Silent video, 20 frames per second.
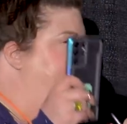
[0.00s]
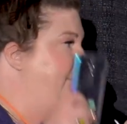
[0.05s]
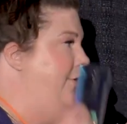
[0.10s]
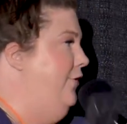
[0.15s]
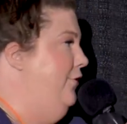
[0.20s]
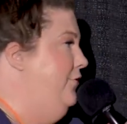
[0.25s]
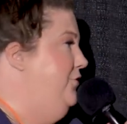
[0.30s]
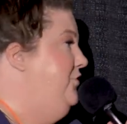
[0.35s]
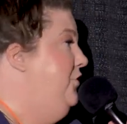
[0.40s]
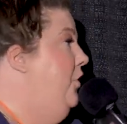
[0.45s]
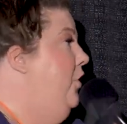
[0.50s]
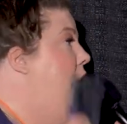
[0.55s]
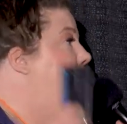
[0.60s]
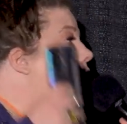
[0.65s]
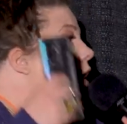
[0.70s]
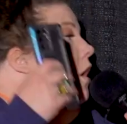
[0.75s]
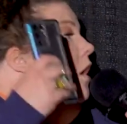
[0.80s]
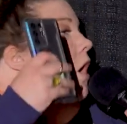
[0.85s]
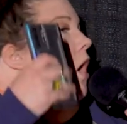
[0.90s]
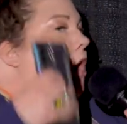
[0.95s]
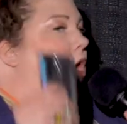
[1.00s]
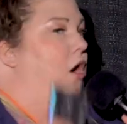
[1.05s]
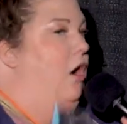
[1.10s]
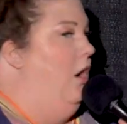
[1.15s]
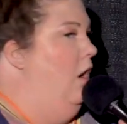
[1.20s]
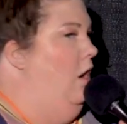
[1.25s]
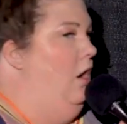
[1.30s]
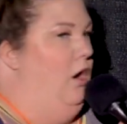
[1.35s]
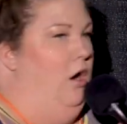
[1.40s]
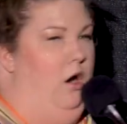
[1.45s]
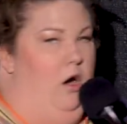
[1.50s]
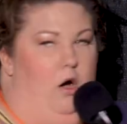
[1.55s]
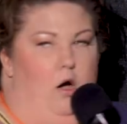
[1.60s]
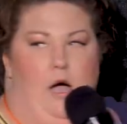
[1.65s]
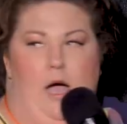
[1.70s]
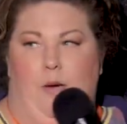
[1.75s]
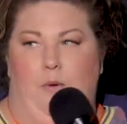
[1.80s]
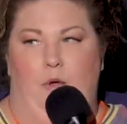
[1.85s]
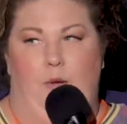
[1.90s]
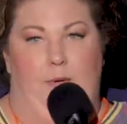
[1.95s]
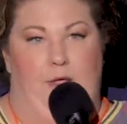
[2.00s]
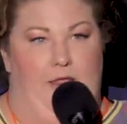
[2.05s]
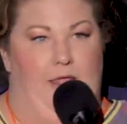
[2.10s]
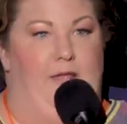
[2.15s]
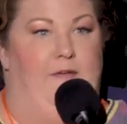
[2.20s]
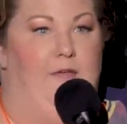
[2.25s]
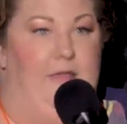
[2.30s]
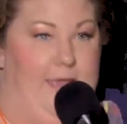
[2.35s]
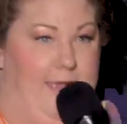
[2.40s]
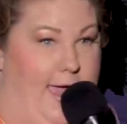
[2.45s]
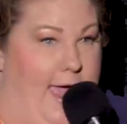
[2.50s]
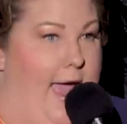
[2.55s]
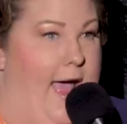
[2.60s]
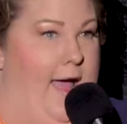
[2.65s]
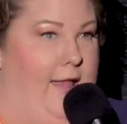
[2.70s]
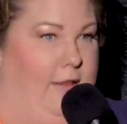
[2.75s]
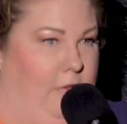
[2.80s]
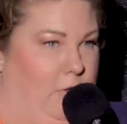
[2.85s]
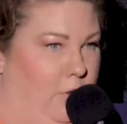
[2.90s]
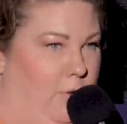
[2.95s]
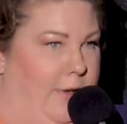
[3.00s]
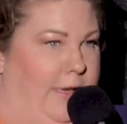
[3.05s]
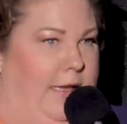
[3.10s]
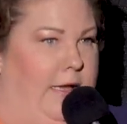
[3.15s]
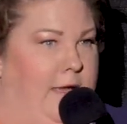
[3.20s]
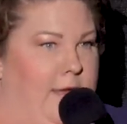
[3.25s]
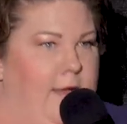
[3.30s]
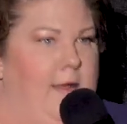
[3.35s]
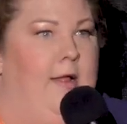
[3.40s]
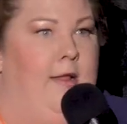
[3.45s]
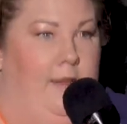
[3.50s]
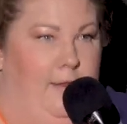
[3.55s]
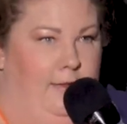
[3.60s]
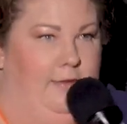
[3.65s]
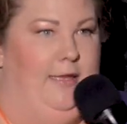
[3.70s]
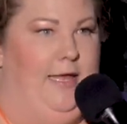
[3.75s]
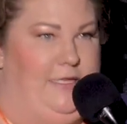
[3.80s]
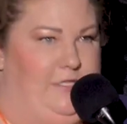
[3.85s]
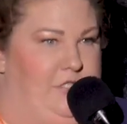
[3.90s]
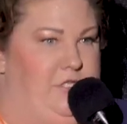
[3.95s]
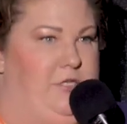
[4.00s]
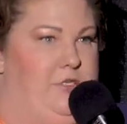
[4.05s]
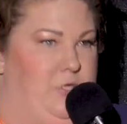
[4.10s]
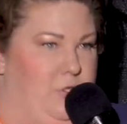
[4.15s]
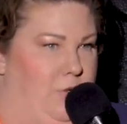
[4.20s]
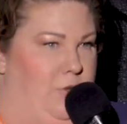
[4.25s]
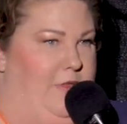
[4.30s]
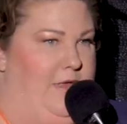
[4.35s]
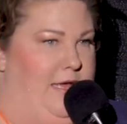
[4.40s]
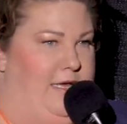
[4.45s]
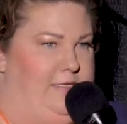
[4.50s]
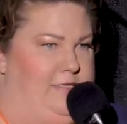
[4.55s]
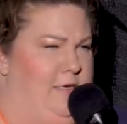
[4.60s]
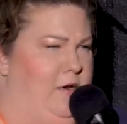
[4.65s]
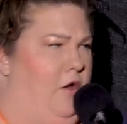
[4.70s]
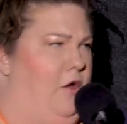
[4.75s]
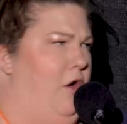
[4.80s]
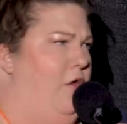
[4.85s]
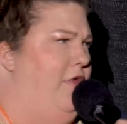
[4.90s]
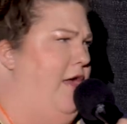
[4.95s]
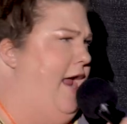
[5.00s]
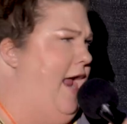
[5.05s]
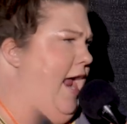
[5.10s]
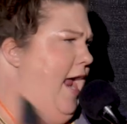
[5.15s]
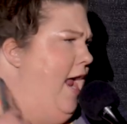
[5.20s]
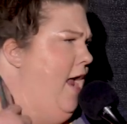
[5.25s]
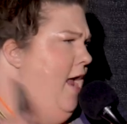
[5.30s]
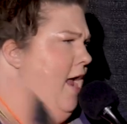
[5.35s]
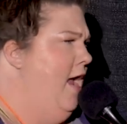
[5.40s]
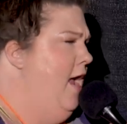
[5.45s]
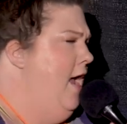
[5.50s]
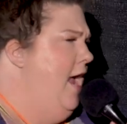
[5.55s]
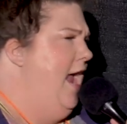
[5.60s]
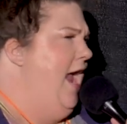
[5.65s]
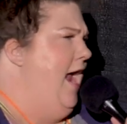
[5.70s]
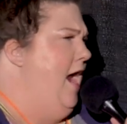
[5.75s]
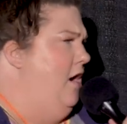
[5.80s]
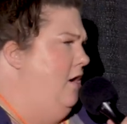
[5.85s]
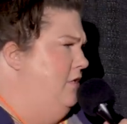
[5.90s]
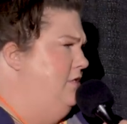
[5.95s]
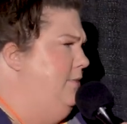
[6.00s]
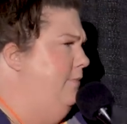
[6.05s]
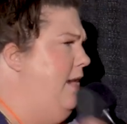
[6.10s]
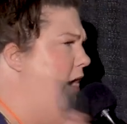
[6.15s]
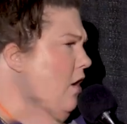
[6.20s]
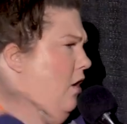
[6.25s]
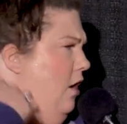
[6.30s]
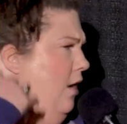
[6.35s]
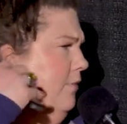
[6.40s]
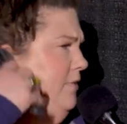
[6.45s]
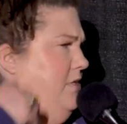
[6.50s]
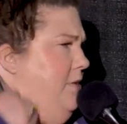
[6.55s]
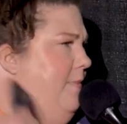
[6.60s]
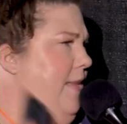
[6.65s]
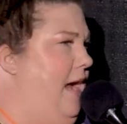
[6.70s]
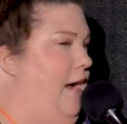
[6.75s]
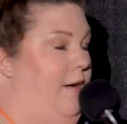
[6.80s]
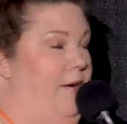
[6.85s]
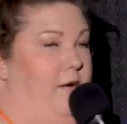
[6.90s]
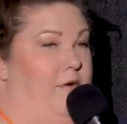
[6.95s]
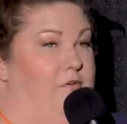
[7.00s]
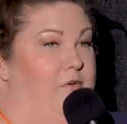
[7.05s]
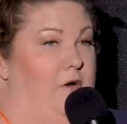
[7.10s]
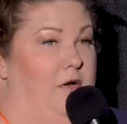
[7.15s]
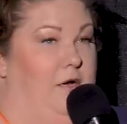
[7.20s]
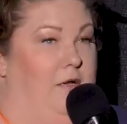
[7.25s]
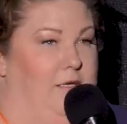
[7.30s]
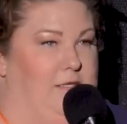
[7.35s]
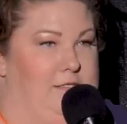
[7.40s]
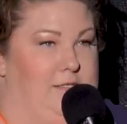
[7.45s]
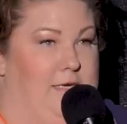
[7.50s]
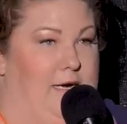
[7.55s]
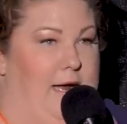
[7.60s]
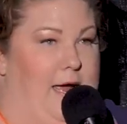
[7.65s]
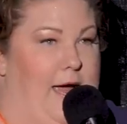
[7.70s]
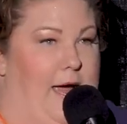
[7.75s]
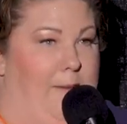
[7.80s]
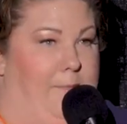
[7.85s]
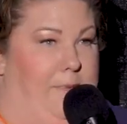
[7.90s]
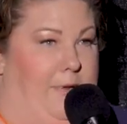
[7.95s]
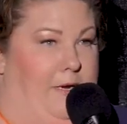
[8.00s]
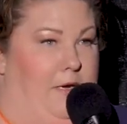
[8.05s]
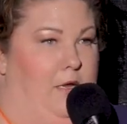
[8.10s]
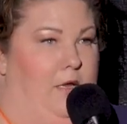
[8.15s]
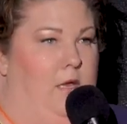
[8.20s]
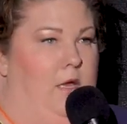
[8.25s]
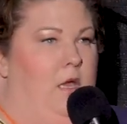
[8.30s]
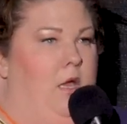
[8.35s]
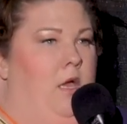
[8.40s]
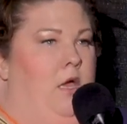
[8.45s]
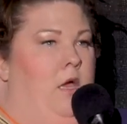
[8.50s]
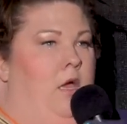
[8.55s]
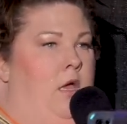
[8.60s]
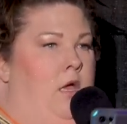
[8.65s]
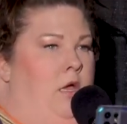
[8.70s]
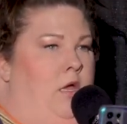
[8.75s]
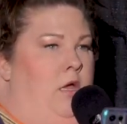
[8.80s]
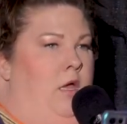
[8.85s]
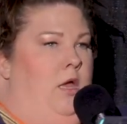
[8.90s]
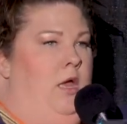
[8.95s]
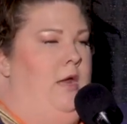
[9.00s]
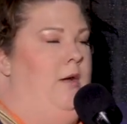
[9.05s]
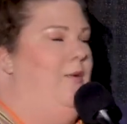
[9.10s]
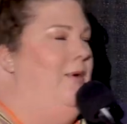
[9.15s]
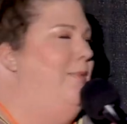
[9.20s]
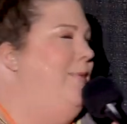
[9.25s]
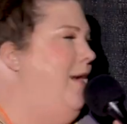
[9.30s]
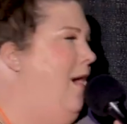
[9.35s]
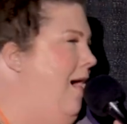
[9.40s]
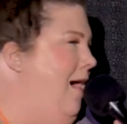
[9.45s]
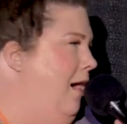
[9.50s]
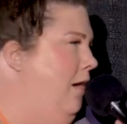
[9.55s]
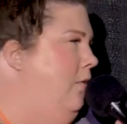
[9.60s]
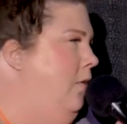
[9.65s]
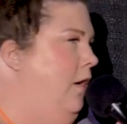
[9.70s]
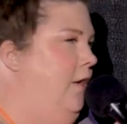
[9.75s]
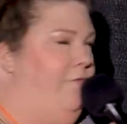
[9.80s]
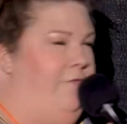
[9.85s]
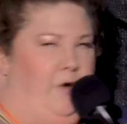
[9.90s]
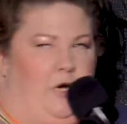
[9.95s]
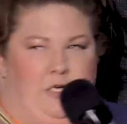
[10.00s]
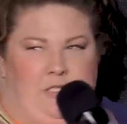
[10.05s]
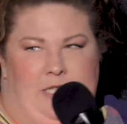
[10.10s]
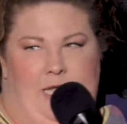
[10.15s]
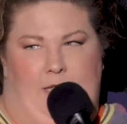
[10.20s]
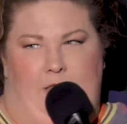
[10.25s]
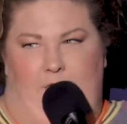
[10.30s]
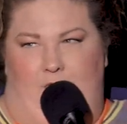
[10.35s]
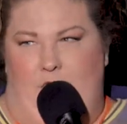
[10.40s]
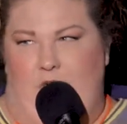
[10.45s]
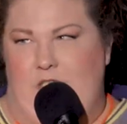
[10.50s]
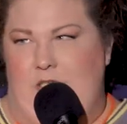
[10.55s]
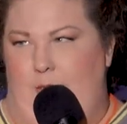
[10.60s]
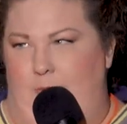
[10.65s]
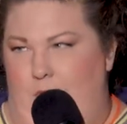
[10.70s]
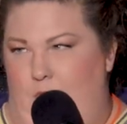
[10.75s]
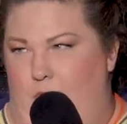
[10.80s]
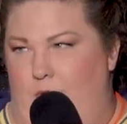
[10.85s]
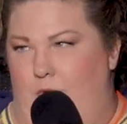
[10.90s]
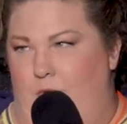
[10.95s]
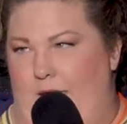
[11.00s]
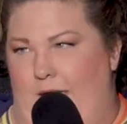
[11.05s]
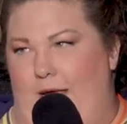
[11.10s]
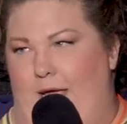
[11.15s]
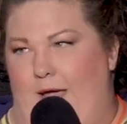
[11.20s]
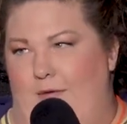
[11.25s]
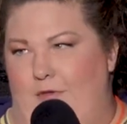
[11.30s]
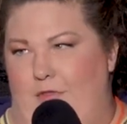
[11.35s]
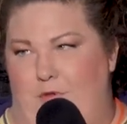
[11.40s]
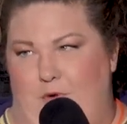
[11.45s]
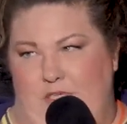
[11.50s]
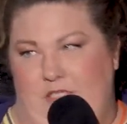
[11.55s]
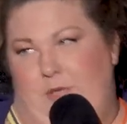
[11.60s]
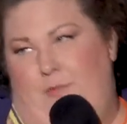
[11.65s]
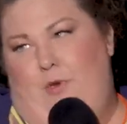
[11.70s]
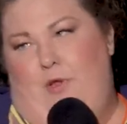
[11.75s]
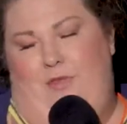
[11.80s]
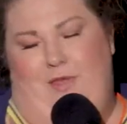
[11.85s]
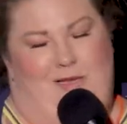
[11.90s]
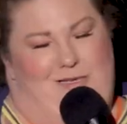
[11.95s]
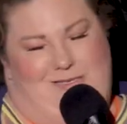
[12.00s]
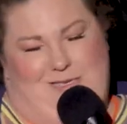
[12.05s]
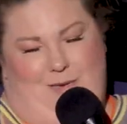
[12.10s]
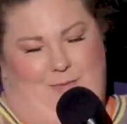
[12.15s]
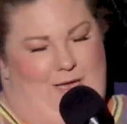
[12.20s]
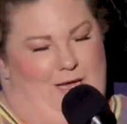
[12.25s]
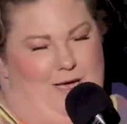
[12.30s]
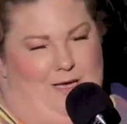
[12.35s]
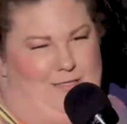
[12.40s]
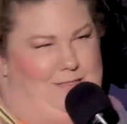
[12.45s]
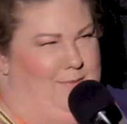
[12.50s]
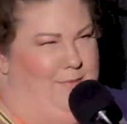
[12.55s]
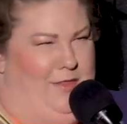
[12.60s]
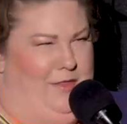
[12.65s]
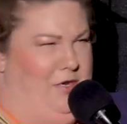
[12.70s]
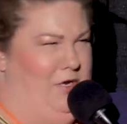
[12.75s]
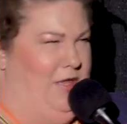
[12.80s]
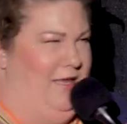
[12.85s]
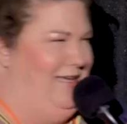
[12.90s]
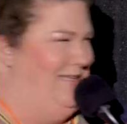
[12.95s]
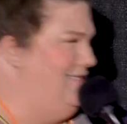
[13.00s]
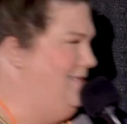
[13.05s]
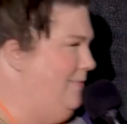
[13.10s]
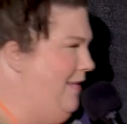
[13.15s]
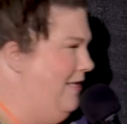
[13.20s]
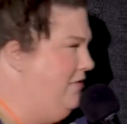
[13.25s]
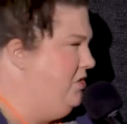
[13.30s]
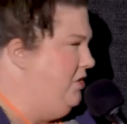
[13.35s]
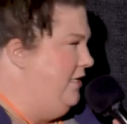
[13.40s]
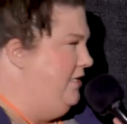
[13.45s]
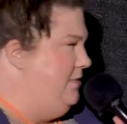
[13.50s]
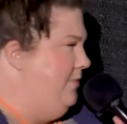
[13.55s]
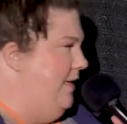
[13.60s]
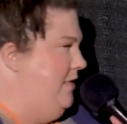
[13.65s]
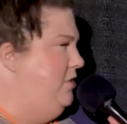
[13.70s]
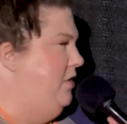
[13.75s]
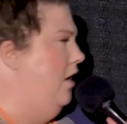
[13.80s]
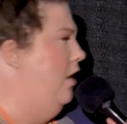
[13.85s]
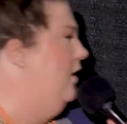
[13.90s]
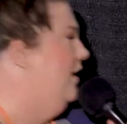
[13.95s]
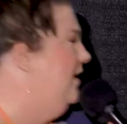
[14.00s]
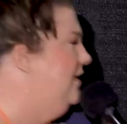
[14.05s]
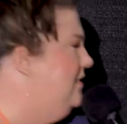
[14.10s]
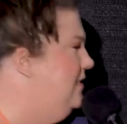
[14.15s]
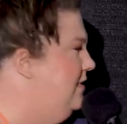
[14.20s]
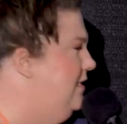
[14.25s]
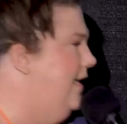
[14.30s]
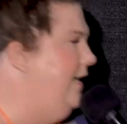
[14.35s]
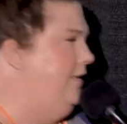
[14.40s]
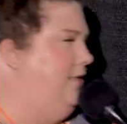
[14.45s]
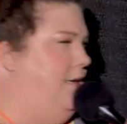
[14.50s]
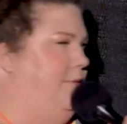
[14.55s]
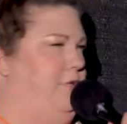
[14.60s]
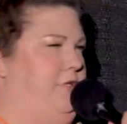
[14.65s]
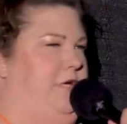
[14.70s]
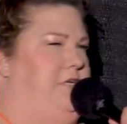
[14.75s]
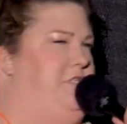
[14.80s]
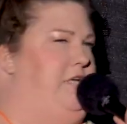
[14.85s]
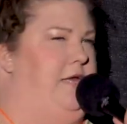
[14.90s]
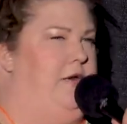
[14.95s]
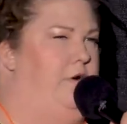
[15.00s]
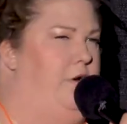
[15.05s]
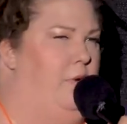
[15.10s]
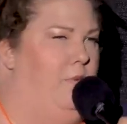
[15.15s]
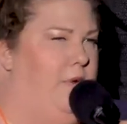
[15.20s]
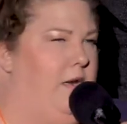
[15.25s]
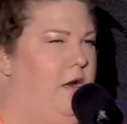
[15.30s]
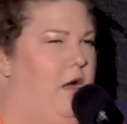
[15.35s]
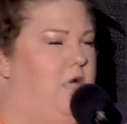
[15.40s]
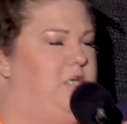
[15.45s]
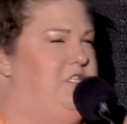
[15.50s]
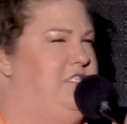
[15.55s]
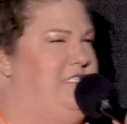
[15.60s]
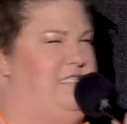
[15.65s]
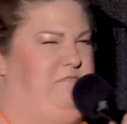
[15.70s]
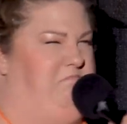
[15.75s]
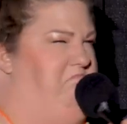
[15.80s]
news. I would have been like, yeah, Louis, let's do this. And all the hairs on my arms and back, oh, it's going to happen. And it would have been awkward at first, like the first time you like have a threesome and you think it's going to be awesome. And then you're like, is it my turn? Is it my turn? Or this is like double dutch. I don't know. When I'll just